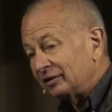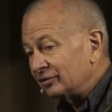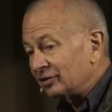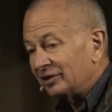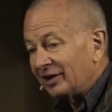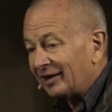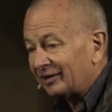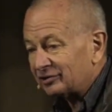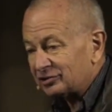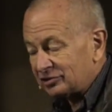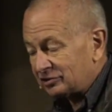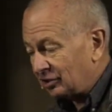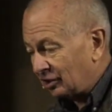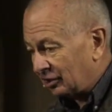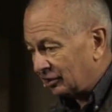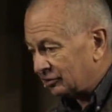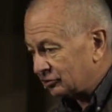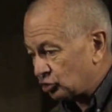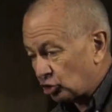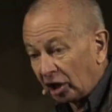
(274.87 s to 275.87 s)
the next
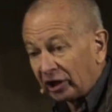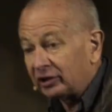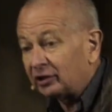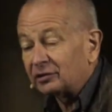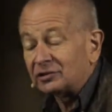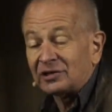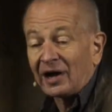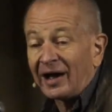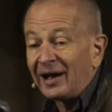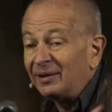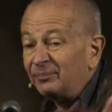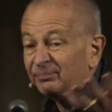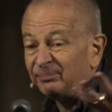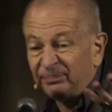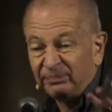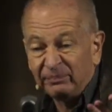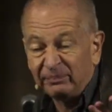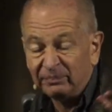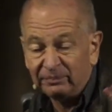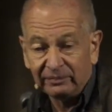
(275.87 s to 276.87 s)
chunk of
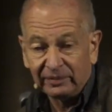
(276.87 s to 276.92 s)
time,